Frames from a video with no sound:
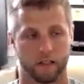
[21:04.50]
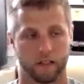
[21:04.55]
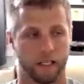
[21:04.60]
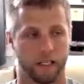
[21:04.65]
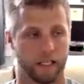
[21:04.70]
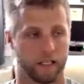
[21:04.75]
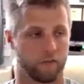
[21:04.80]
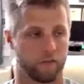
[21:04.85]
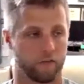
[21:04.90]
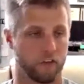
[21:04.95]

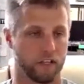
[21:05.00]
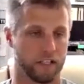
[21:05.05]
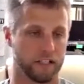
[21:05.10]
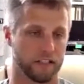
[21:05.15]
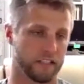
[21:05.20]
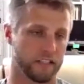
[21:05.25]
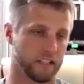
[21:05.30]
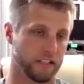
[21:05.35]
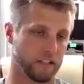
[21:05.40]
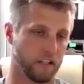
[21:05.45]
Like, for
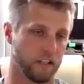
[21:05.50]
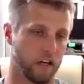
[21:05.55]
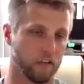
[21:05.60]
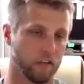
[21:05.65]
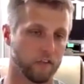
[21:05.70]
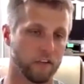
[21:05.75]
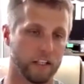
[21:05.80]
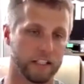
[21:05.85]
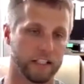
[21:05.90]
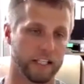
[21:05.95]
instance,
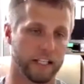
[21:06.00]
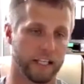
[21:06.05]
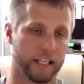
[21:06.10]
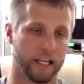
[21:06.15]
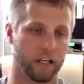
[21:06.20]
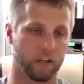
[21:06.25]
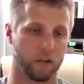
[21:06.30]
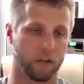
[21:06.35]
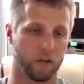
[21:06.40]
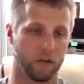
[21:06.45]
Carl Frichte in
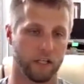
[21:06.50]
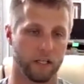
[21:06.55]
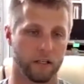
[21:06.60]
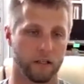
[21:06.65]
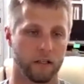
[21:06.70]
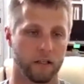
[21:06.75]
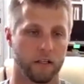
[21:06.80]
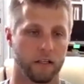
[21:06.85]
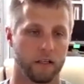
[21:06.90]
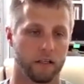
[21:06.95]
Caledonia,
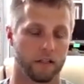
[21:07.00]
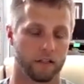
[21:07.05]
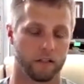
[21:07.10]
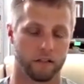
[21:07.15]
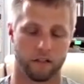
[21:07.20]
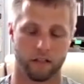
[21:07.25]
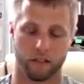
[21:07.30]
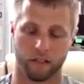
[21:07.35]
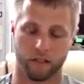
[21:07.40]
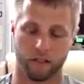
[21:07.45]

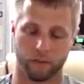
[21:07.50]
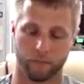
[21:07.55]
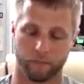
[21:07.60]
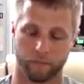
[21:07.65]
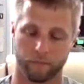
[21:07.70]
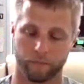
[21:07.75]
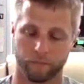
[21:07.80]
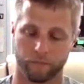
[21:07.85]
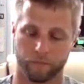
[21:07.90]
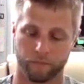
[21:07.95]
the
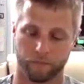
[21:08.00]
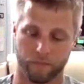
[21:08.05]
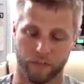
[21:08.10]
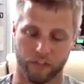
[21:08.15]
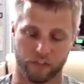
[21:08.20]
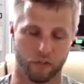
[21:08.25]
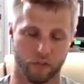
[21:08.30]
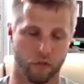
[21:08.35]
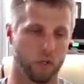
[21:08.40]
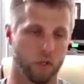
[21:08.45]

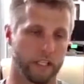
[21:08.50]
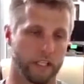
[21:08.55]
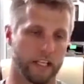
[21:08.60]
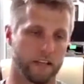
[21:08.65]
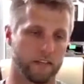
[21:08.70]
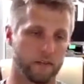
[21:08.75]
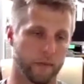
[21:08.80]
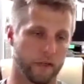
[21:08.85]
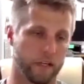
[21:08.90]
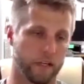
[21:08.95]
schooling
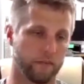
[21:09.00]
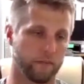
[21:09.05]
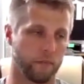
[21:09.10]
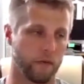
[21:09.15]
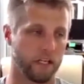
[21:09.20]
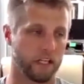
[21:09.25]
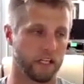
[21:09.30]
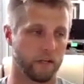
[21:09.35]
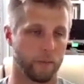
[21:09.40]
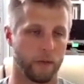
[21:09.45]
gives them enough
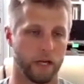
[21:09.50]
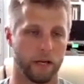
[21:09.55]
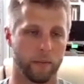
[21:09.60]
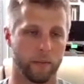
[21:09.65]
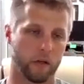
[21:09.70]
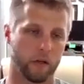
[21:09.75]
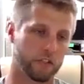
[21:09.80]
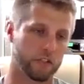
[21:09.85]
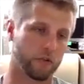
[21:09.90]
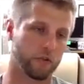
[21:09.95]
money to buy
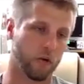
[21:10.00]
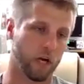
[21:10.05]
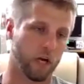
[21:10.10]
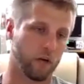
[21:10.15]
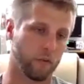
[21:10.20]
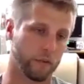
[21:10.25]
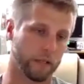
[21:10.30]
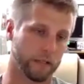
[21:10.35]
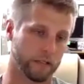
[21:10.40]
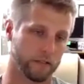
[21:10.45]
about 2
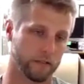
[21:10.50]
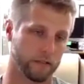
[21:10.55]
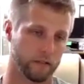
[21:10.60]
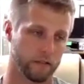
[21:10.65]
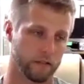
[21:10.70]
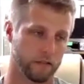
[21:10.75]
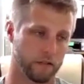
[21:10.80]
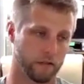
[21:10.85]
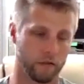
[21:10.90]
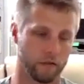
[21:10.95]
helmets.
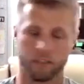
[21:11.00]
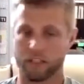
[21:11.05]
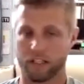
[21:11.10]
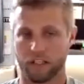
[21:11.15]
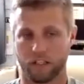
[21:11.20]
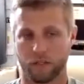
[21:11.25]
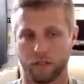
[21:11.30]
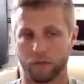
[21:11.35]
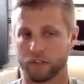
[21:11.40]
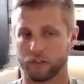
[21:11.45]
What's he
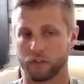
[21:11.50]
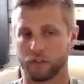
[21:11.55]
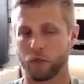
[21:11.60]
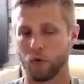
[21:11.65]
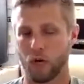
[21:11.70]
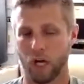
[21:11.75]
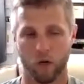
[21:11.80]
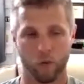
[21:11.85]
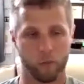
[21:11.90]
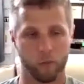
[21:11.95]
going to do with
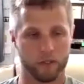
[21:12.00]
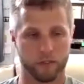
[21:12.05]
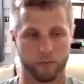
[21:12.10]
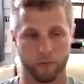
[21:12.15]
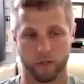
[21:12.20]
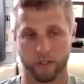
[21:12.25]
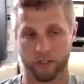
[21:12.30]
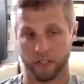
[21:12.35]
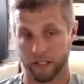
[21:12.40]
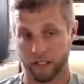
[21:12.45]
2 helmets
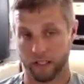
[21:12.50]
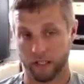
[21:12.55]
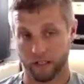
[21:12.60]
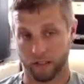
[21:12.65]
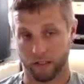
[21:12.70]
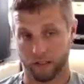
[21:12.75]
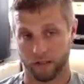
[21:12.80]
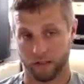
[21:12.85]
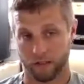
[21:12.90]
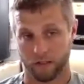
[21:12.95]
per
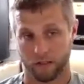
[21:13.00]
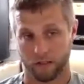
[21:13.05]
year